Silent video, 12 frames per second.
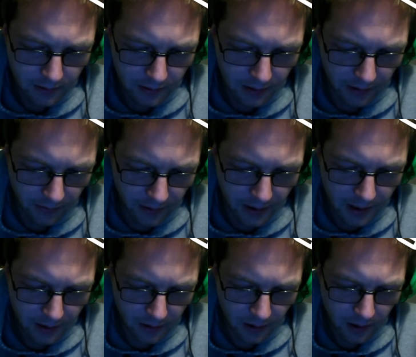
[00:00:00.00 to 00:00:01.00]
Like that.
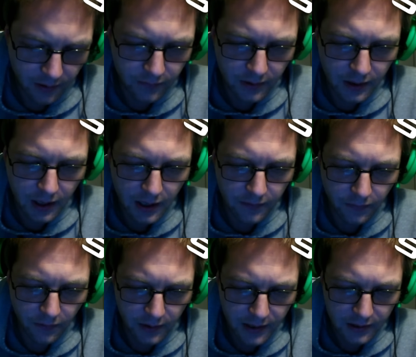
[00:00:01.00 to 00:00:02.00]
one hundred K for
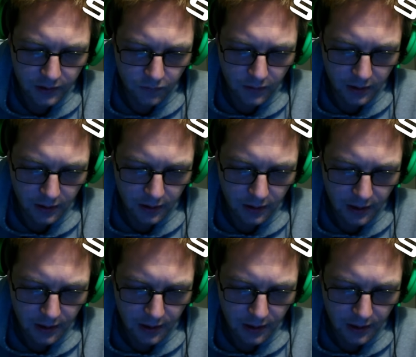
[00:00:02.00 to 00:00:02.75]
the next one.